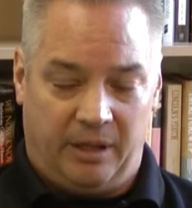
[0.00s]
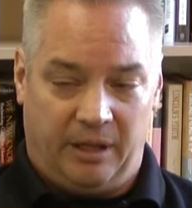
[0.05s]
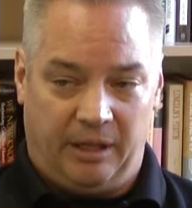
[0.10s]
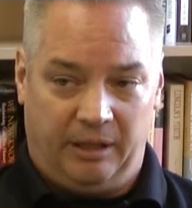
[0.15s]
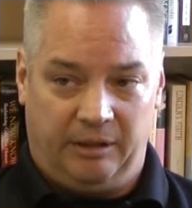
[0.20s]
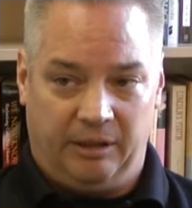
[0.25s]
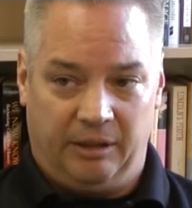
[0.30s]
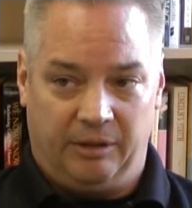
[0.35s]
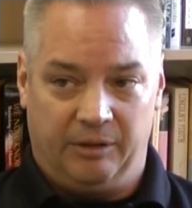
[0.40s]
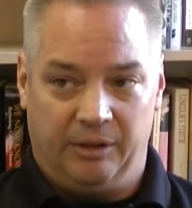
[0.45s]
I
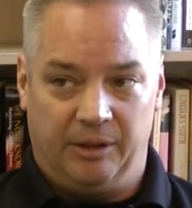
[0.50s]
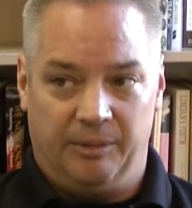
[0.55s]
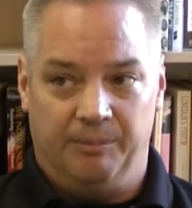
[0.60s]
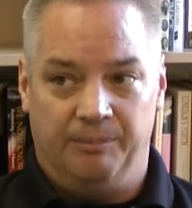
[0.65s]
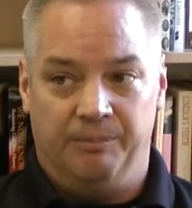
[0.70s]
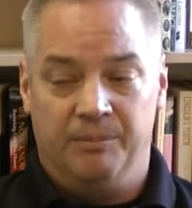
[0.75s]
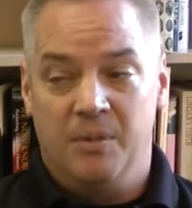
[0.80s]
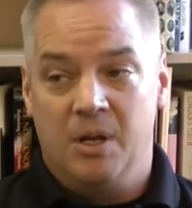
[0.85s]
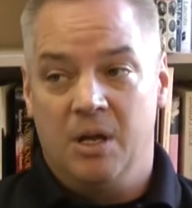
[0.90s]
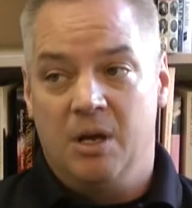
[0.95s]
tell
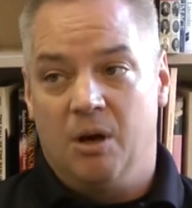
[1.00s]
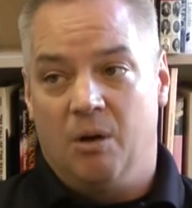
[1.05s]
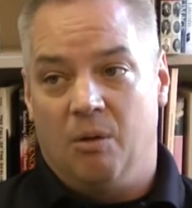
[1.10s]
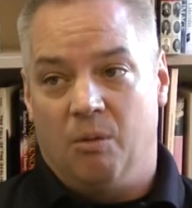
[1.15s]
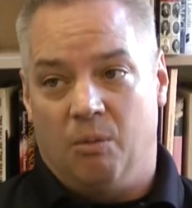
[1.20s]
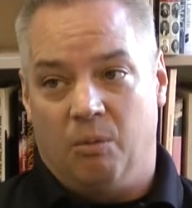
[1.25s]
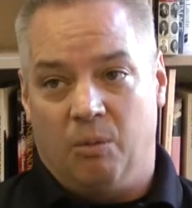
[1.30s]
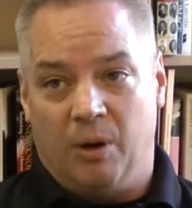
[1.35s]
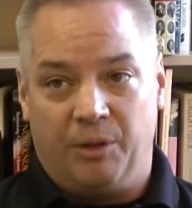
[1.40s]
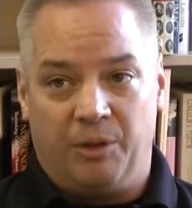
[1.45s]
them
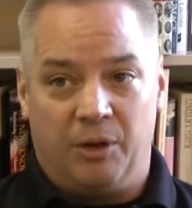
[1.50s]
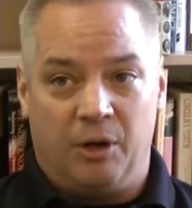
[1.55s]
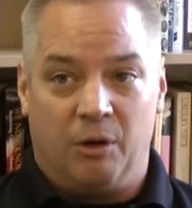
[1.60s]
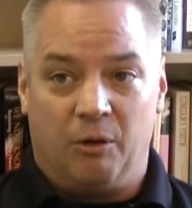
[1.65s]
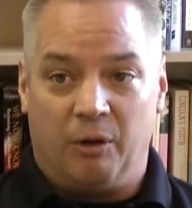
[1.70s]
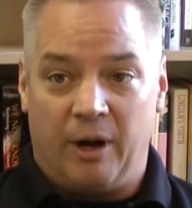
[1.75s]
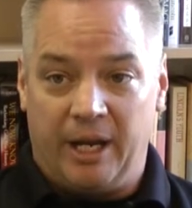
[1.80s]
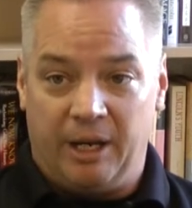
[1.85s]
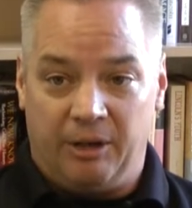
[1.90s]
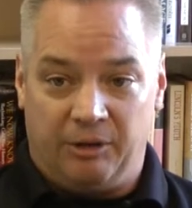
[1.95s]
what their
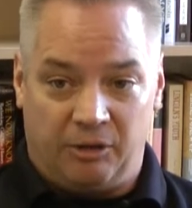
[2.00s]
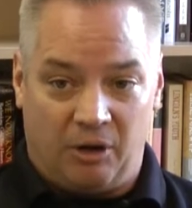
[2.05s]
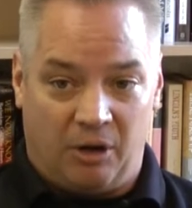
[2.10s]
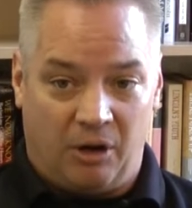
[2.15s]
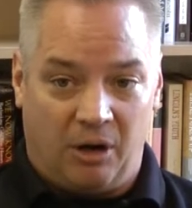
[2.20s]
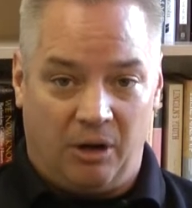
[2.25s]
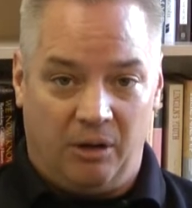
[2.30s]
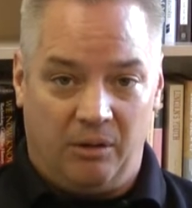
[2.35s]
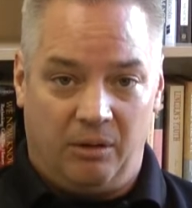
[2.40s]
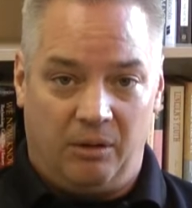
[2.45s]
grades
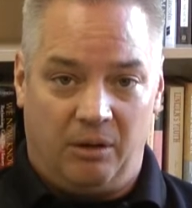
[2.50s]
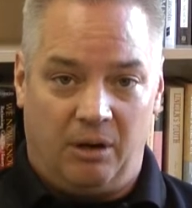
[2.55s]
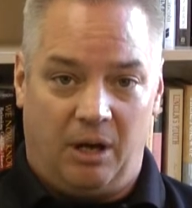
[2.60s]
are.